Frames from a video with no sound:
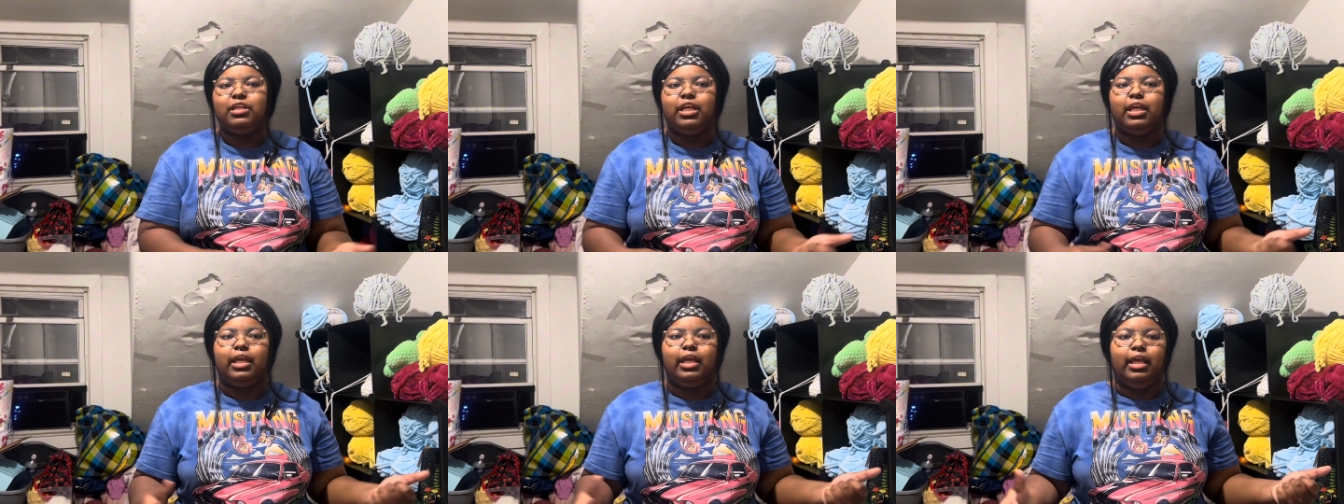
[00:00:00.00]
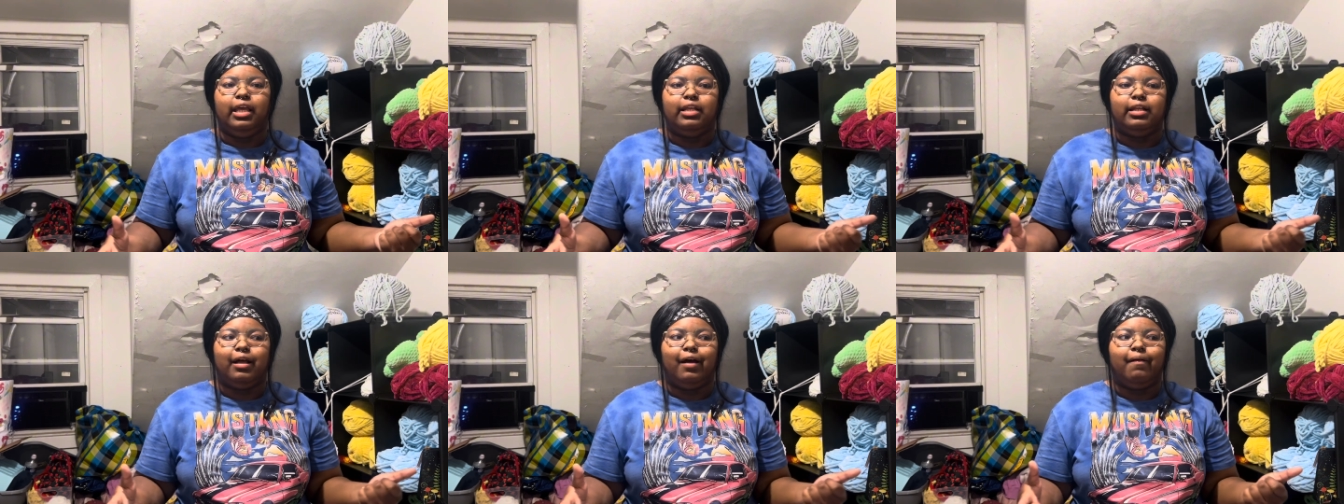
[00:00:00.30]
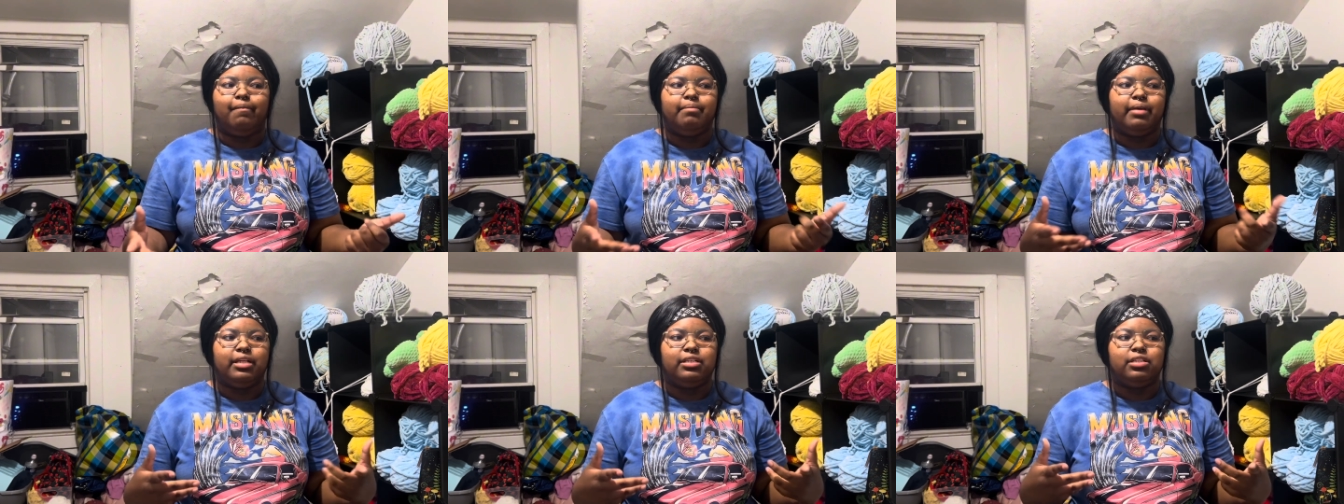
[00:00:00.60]
and
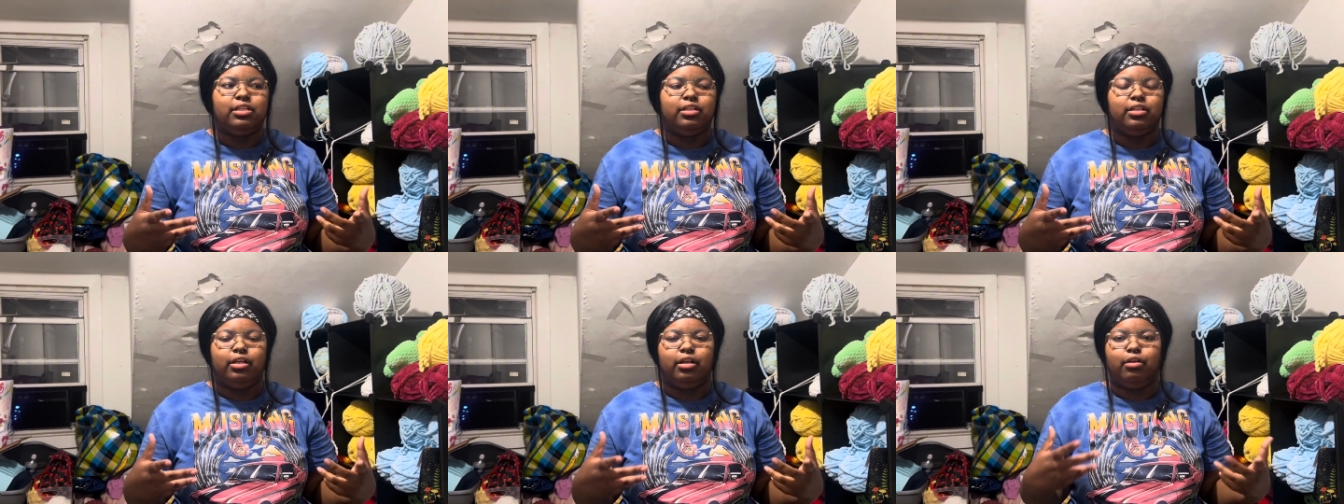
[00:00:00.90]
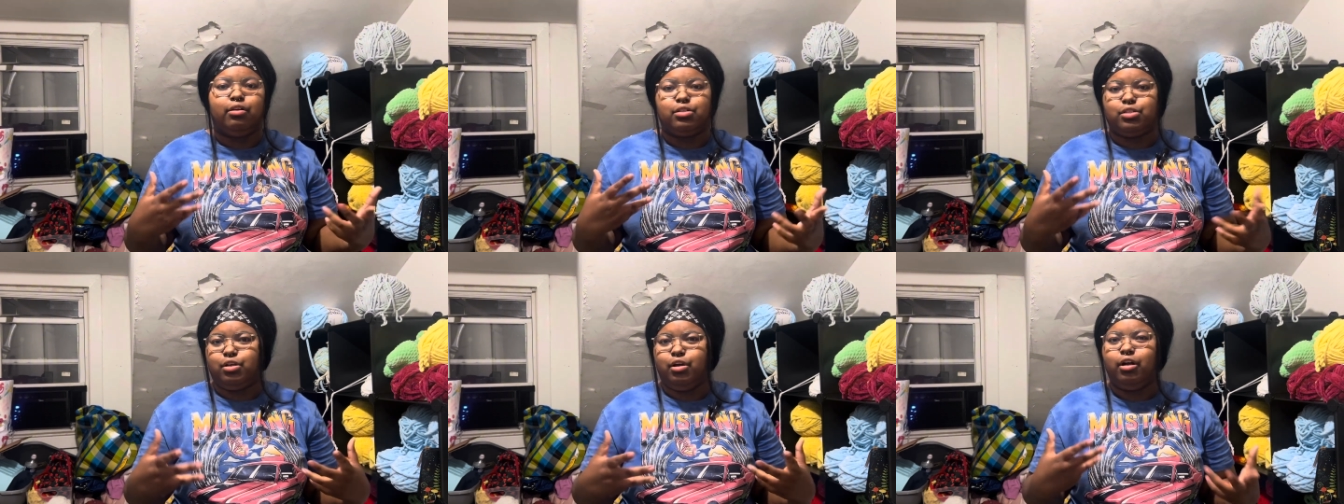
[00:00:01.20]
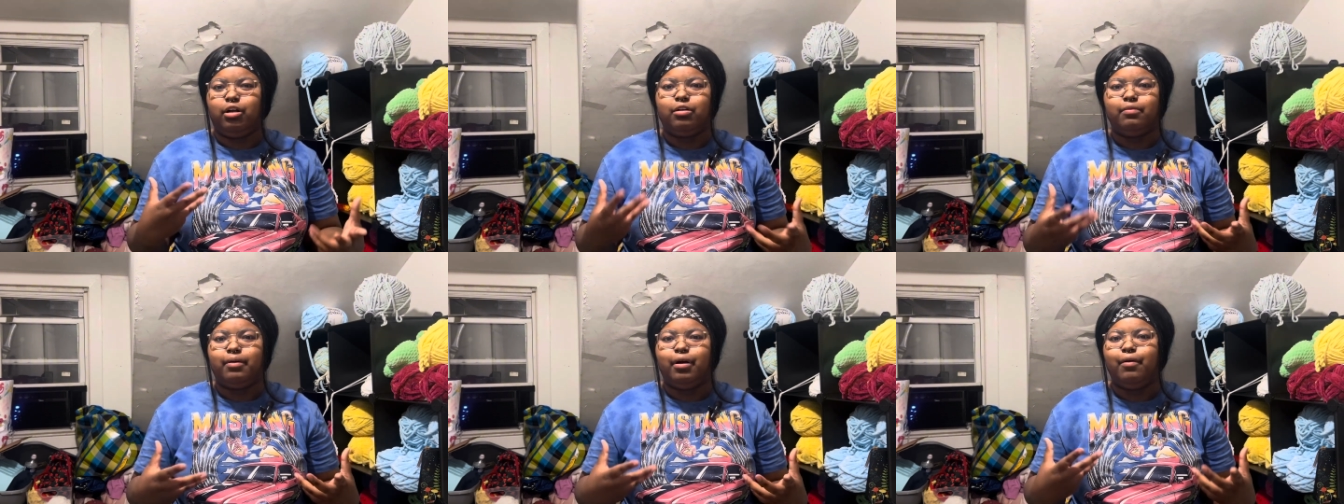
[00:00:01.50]
I'm basically going to
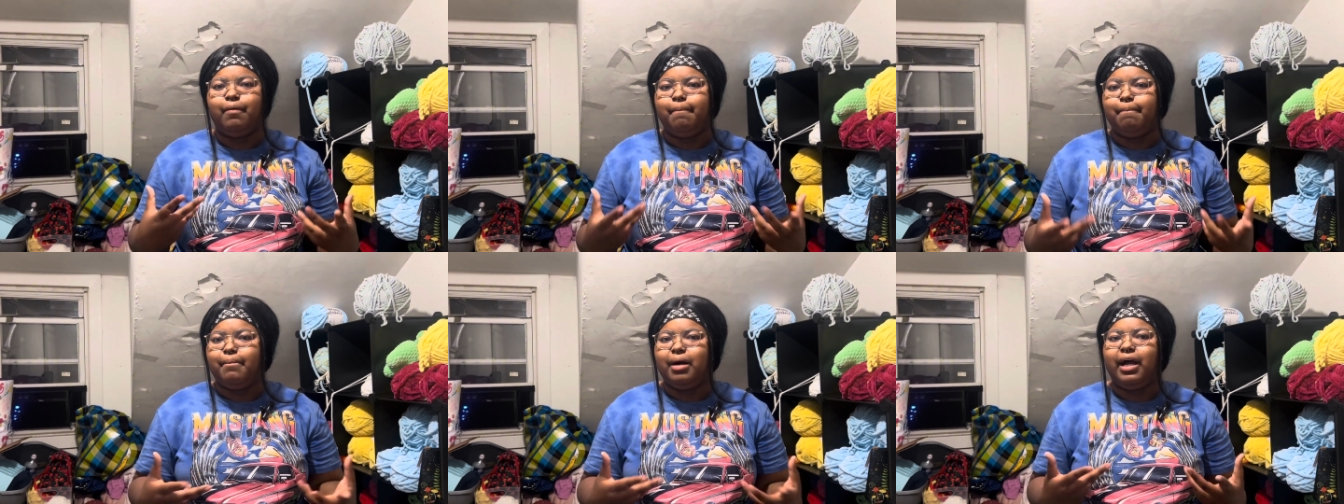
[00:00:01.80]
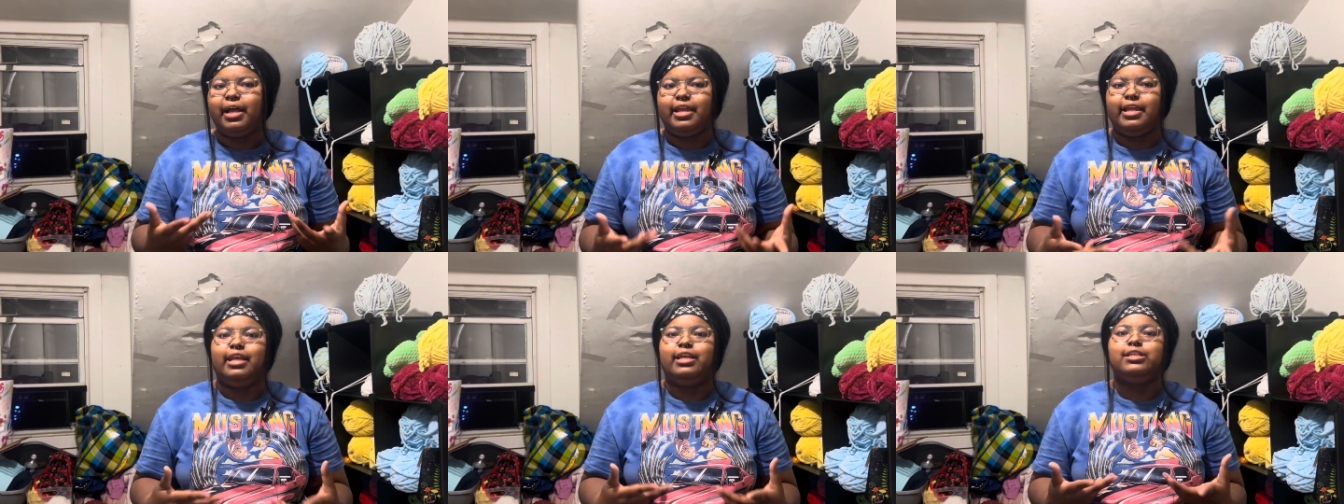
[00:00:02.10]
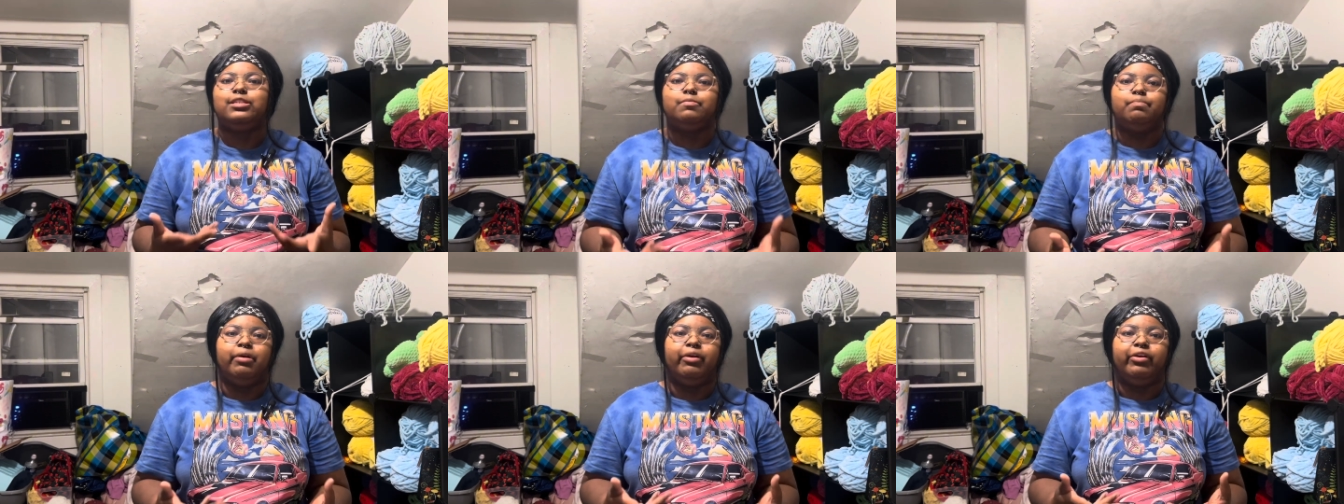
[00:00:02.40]
talk about my
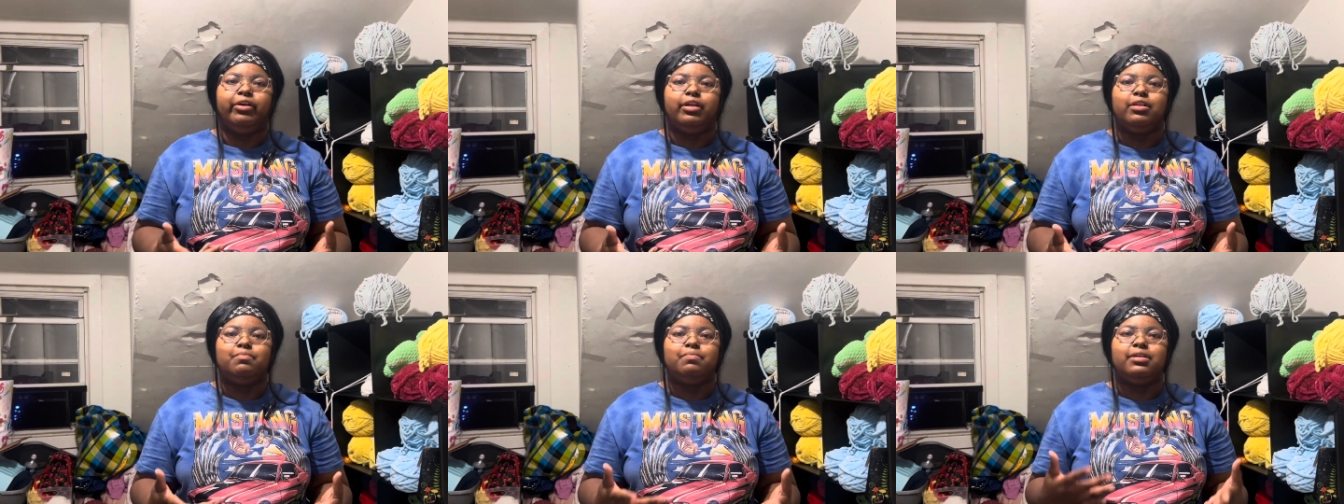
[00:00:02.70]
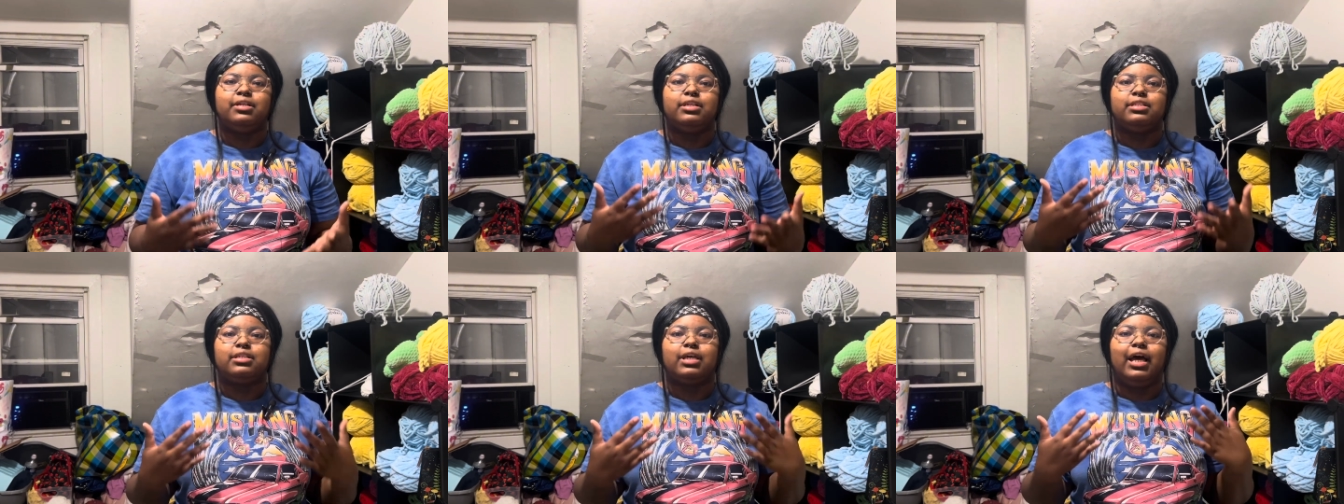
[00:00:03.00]
experience because